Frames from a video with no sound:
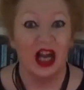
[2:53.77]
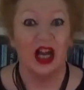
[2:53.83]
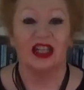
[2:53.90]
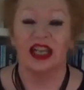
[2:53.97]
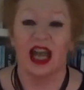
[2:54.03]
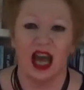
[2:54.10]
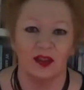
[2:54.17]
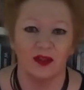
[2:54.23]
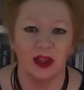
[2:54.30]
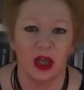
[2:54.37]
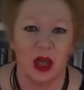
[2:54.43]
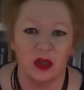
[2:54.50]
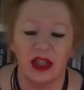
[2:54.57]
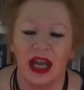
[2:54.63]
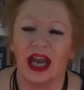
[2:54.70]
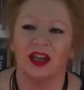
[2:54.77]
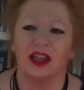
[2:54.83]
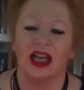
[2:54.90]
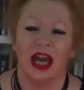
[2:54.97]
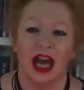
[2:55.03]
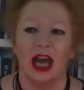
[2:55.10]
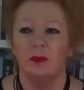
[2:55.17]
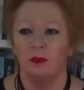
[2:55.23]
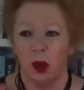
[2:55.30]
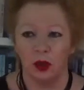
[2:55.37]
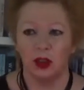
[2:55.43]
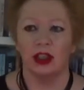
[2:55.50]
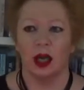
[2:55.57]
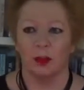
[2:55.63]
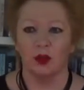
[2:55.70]
you have to go down. And
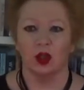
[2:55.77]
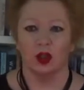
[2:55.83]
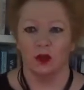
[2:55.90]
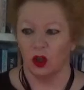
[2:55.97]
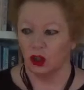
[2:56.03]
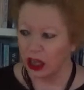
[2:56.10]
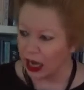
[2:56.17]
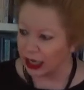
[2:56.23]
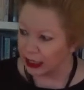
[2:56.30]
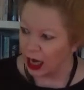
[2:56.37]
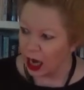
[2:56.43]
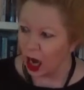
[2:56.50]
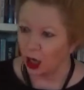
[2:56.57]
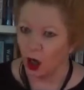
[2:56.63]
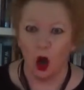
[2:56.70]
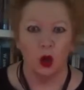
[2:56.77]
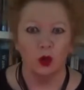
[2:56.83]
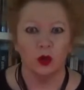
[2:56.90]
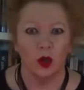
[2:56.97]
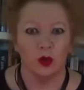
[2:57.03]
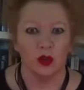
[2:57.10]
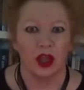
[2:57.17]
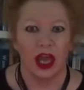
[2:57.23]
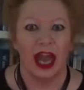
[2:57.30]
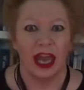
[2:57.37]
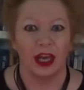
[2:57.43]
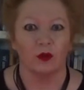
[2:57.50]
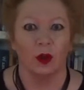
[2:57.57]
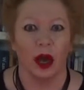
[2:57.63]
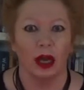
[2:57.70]
mostly I'm sort of okay. I hold onto the
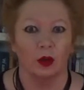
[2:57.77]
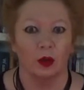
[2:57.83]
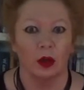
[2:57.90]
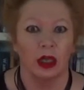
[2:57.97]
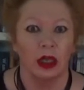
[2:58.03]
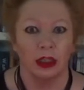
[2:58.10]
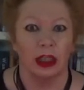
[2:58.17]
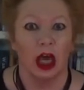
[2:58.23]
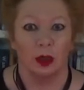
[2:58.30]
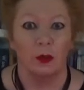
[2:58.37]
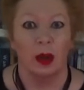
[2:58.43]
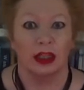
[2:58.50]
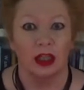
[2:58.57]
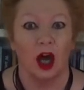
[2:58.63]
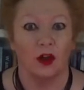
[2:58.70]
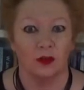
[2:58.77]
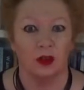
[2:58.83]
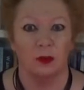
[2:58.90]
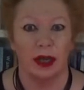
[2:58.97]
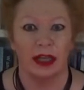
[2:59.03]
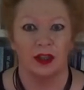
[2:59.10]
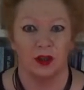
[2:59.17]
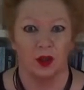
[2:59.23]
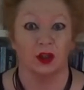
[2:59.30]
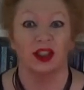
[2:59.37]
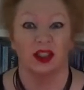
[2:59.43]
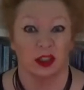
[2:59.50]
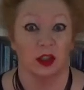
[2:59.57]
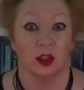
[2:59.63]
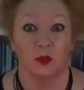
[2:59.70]
handrail like my life depends on it,
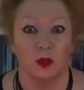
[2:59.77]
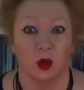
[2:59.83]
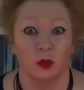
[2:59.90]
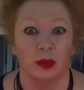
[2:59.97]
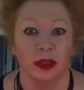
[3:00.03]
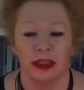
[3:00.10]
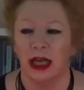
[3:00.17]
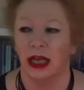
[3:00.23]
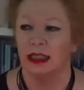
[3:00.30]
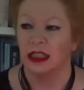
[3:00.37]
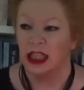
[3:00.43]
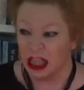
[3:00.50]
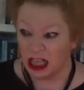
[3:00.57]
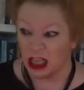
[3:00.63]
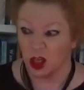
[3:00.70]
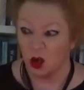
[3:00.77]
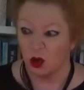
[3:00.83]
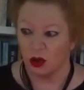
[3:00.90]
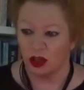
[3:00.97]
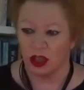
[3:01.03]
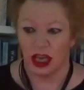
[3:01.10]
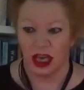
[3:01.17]
because it probably does. And I hold onto the